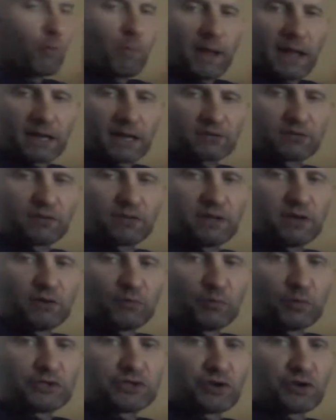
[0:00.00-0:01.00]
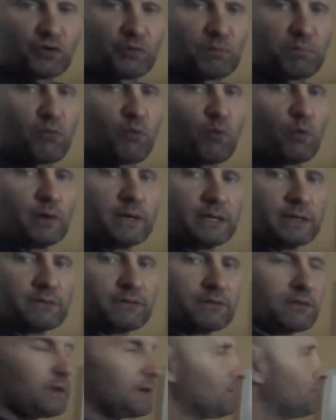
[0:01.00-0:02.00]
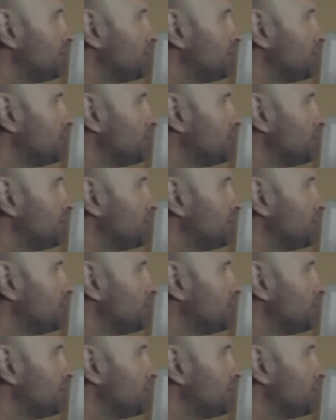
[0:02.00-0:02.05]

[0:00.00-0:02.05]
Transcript: go back to the original point.